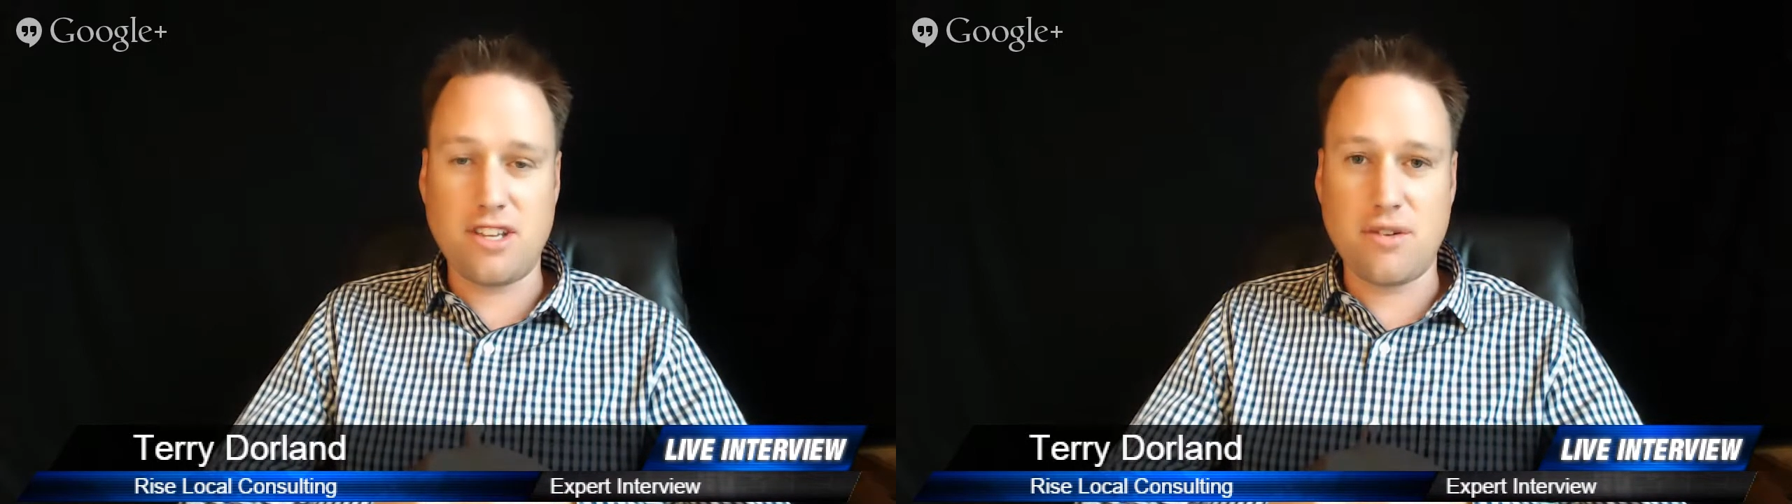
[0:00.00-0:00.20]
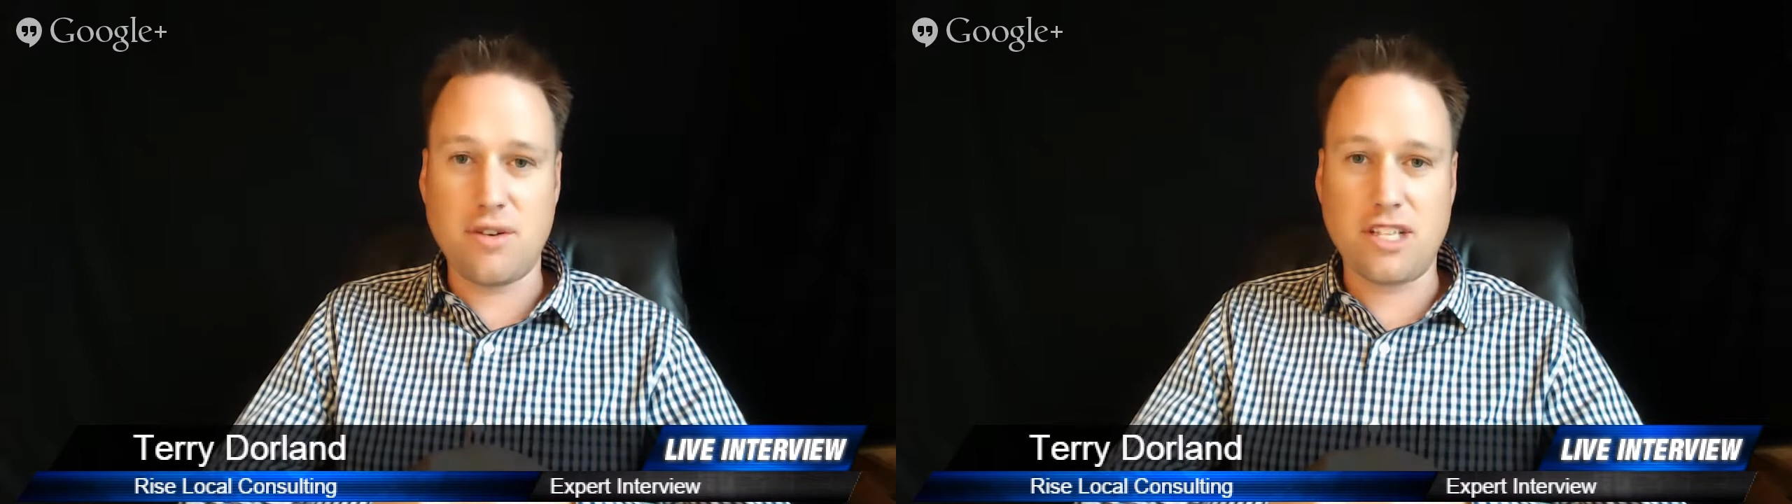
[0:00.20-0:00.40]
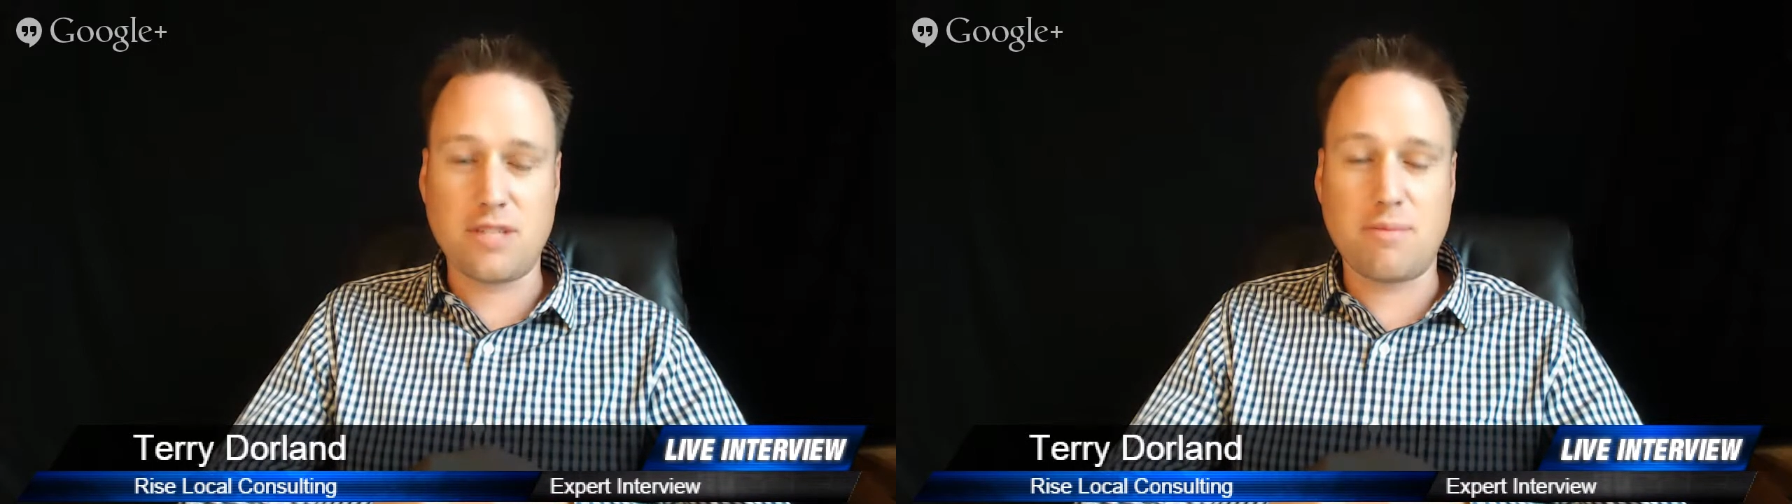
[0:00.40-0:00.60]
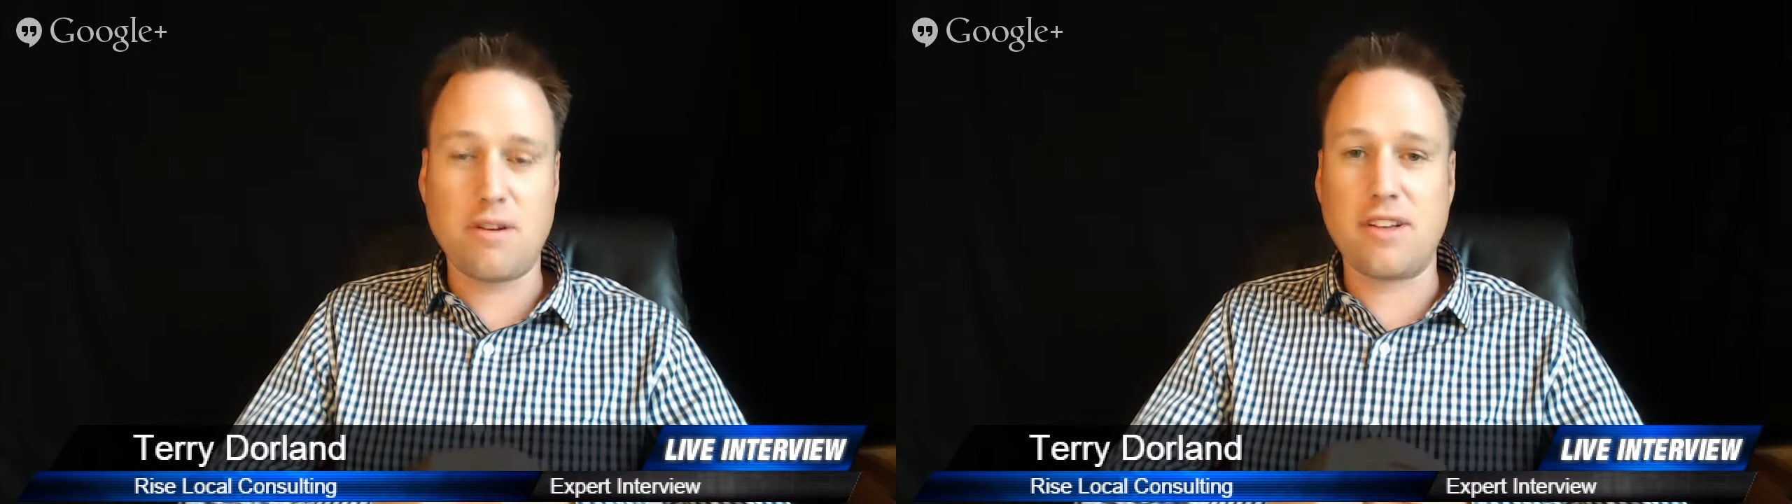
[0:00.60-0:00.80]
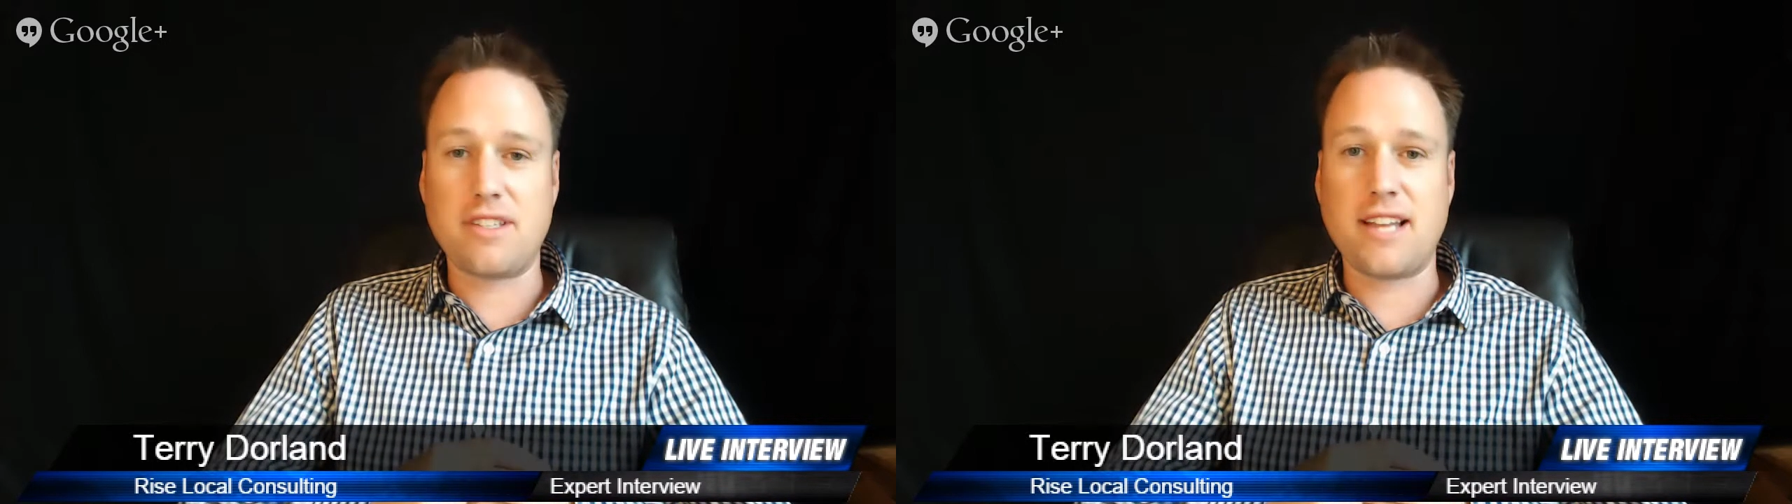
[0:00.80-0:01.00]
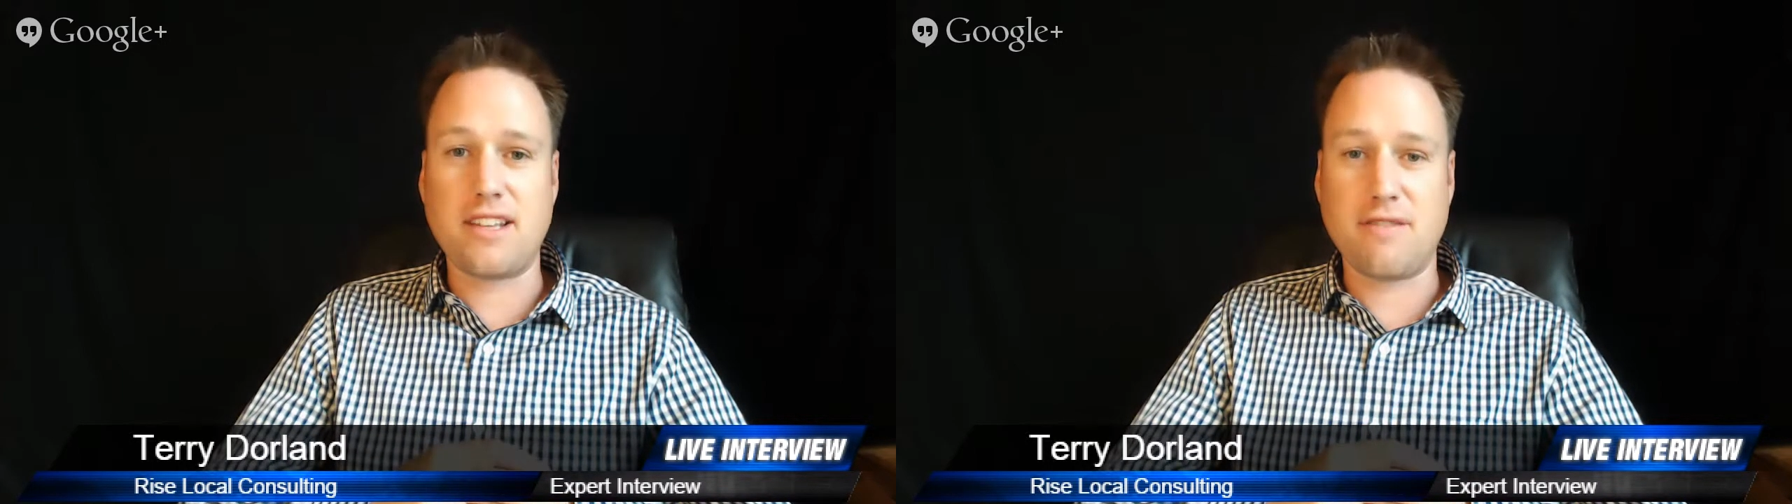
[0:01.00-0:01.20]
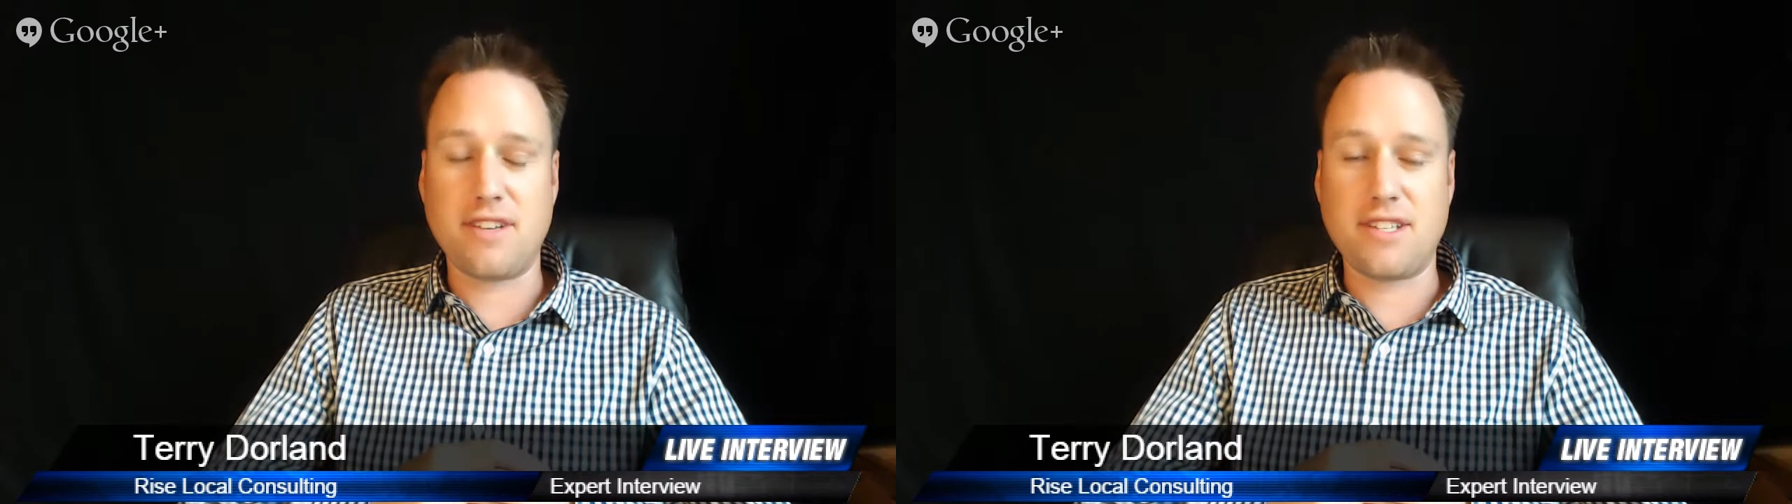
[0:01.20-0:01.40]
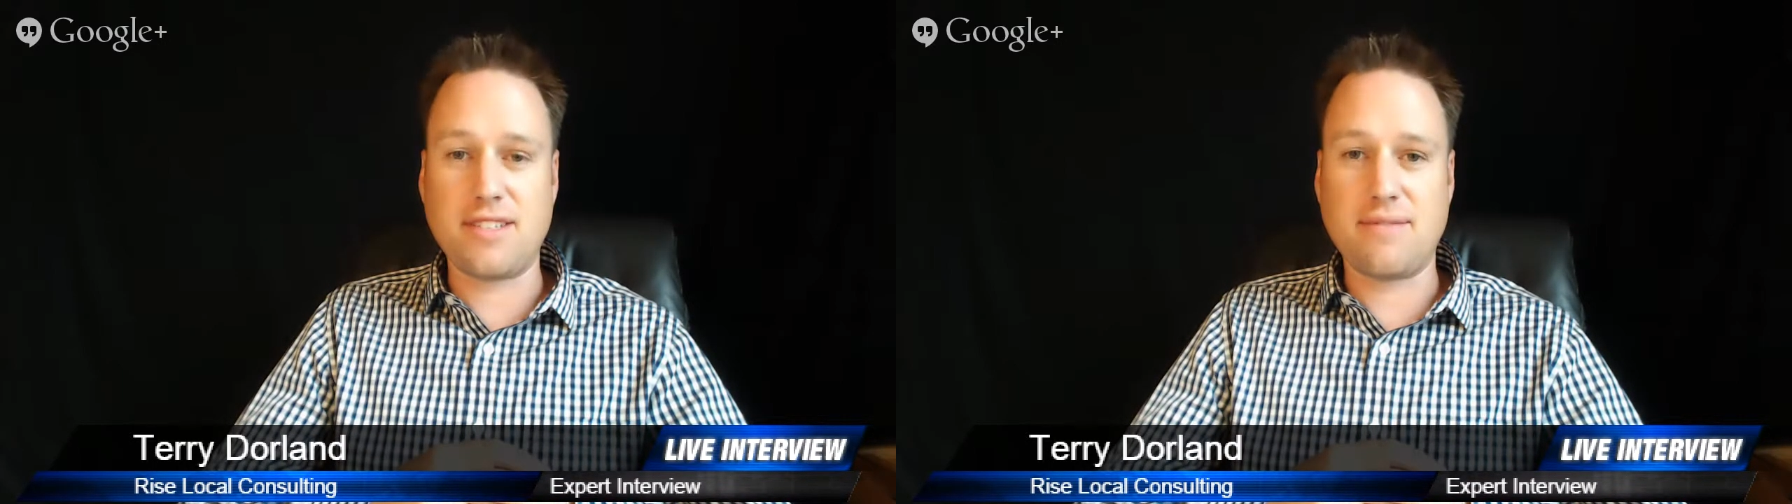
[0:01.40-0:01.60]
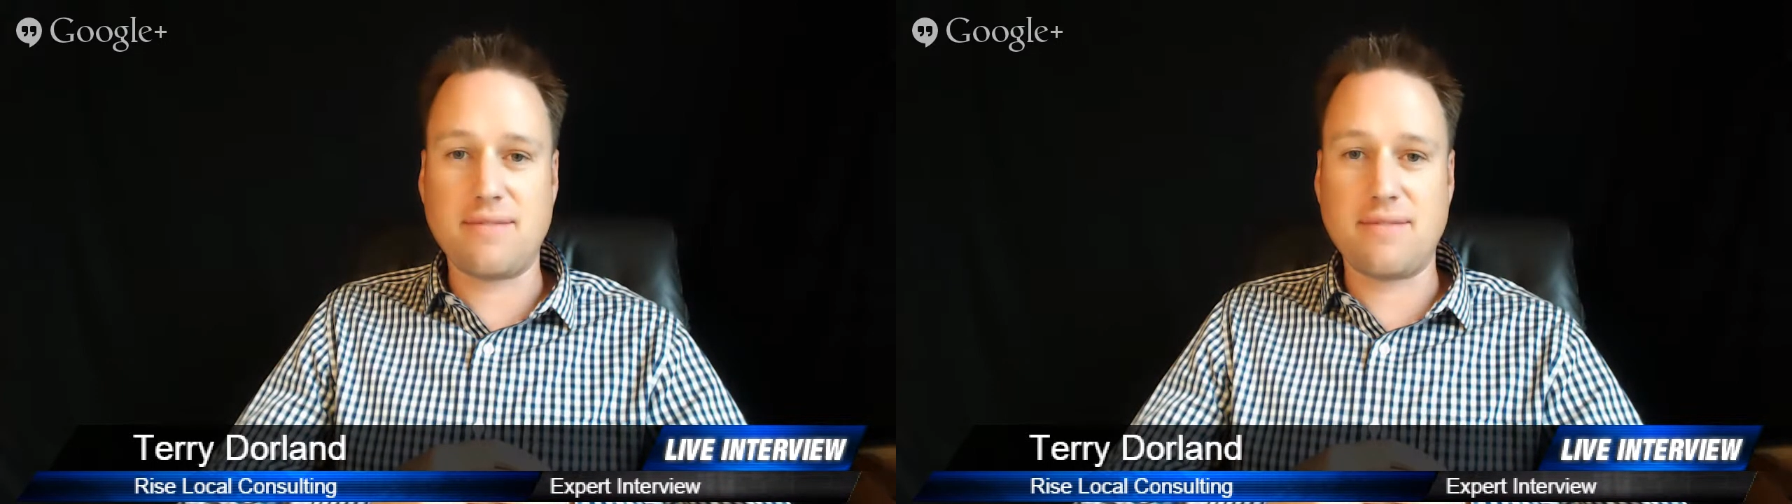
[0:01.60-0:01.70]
you and experience that difference?